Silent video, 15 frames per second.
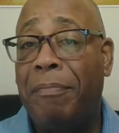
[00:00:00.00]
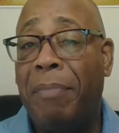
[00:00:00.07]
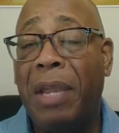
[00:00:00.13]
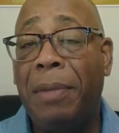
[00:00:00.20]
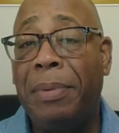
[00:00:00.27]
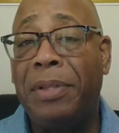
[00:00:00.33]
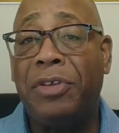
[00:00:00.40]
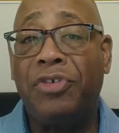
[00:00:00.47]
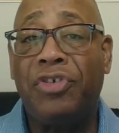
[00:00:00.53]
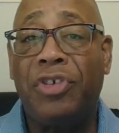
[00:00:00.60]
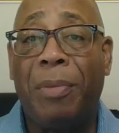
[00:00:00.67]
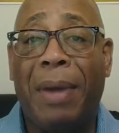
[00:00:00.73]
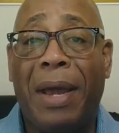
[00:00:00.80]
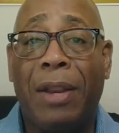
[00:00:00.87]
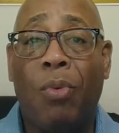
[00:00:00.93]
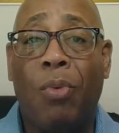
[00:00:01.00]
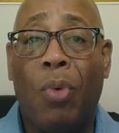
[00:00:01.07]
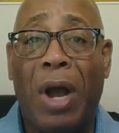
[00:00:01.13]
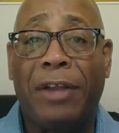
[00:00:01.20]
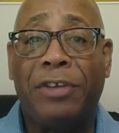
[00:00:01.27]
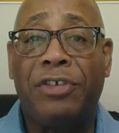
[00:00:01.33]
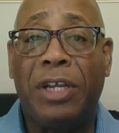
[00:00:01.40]
Maybe there's somebody
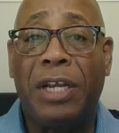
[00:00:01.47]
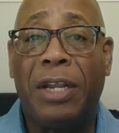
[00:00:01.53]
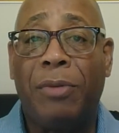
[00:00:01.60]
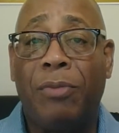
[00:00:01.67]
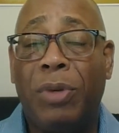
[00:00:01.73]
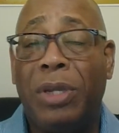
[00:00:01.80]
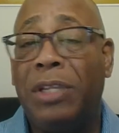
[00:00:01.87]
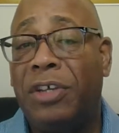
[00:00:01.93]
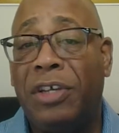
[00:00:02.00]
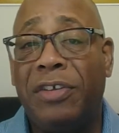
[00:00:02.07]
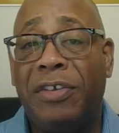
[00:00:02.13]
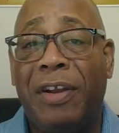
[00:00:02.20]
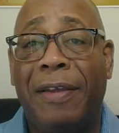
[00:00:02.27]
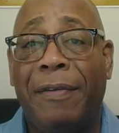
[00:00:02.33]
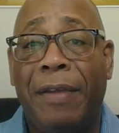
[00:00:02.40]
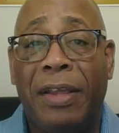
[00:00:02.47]
watching, and we just